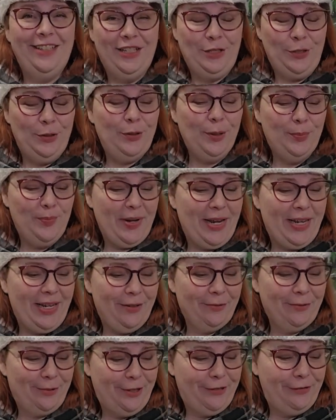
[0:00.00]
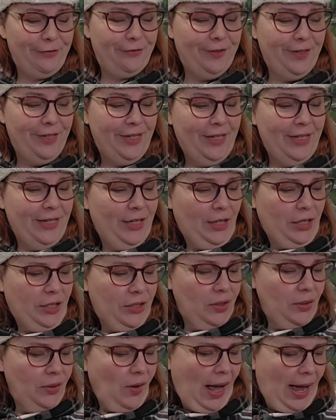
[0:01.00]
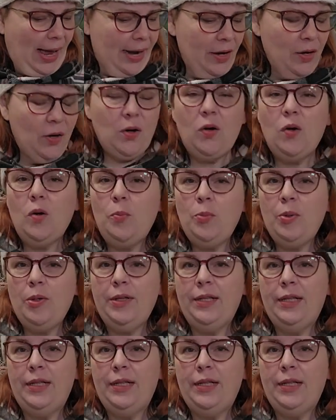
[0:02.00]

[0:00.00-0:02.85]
You can make a roof. So I hope